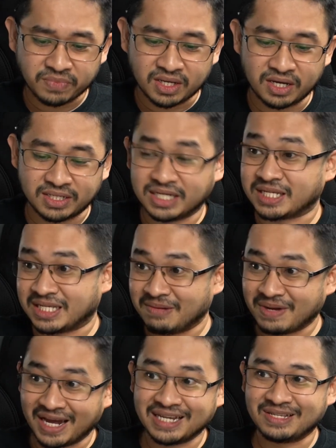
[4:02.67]
That's the same
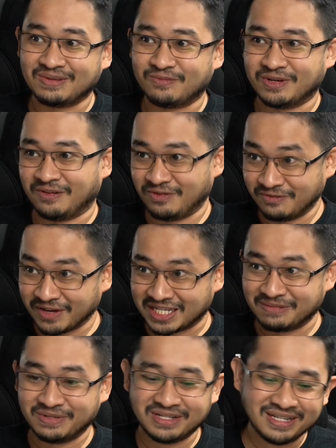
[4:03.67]
Cannes for the film
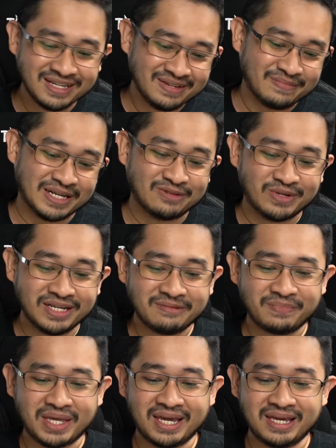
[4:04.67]
festival, by the way.
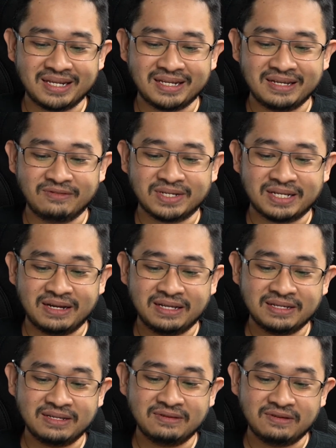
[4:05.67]
And it was
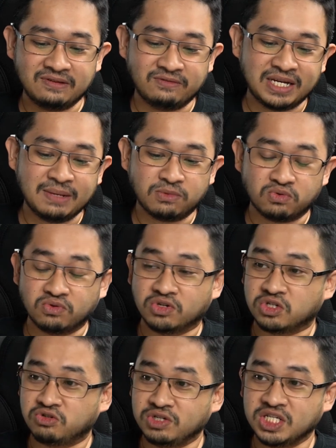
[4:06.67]
later renamed to
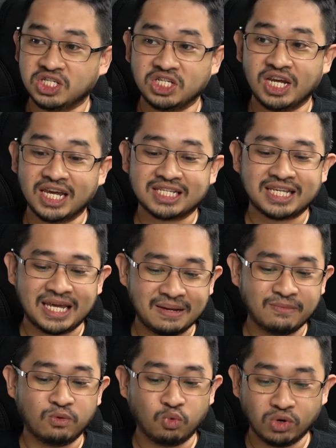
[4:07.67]

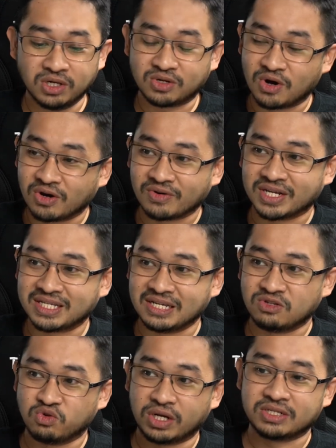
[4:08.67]
3GSM World Congress
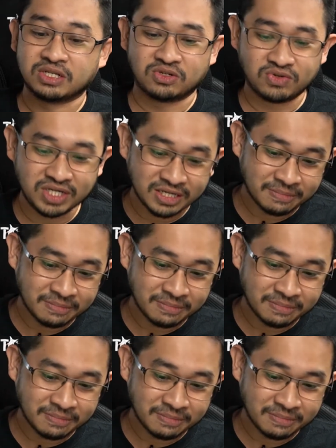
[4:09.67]
in 2003.